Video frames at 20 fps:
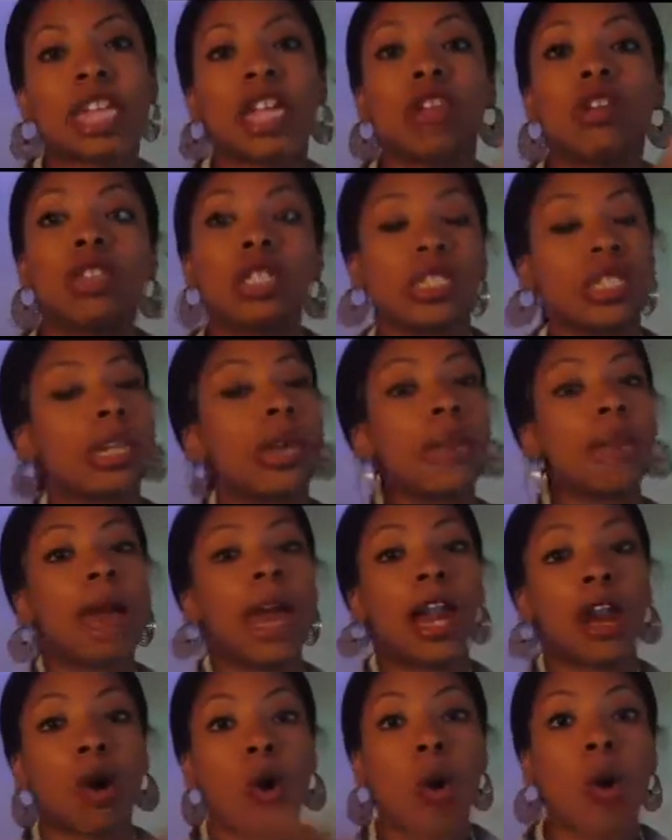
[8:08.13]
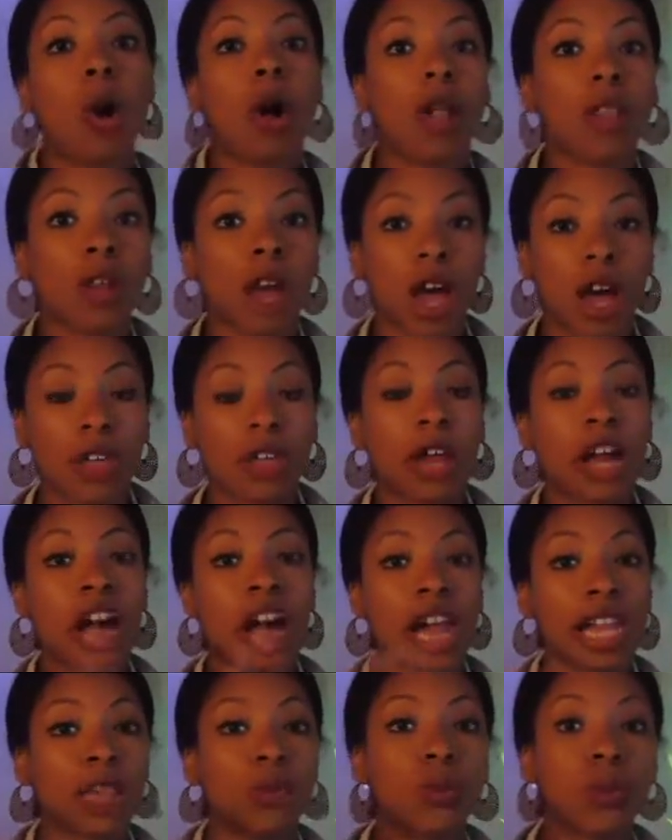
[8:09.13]
then you need to get mad at all the other
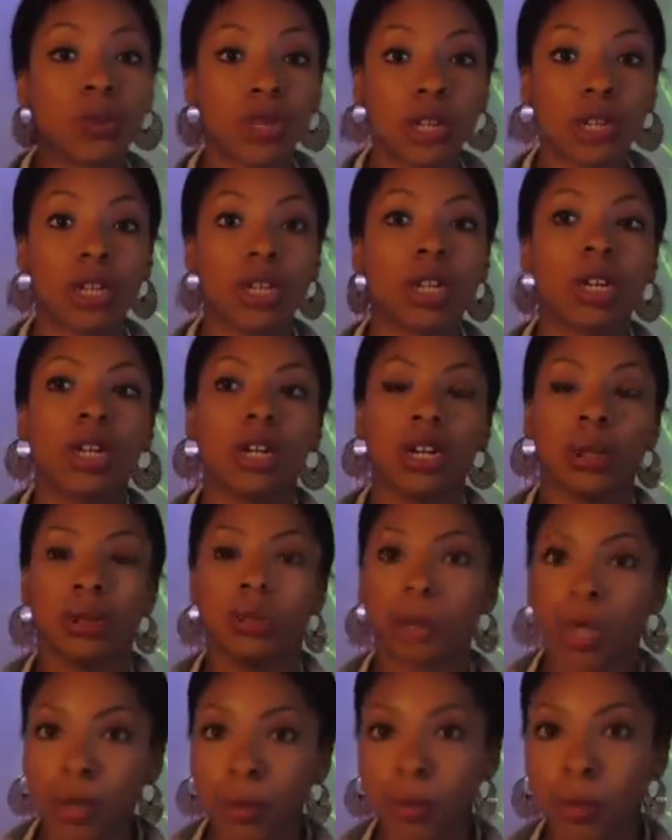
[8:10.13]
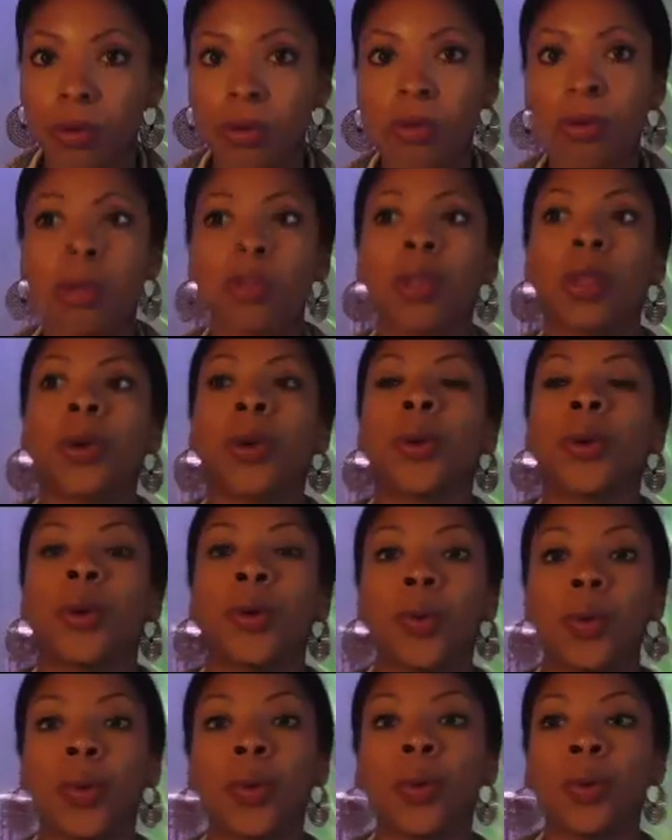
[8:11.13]
Hollywood people
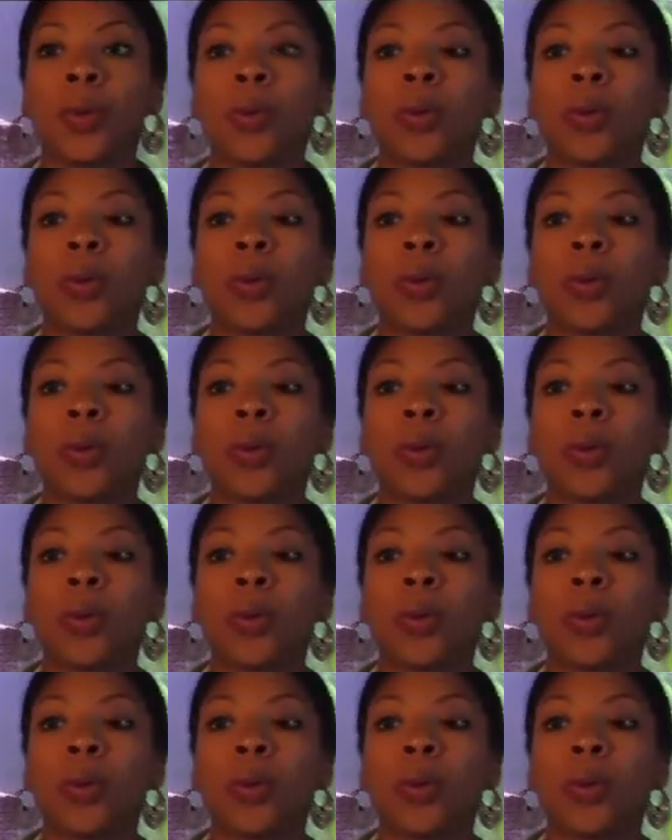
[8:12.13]
who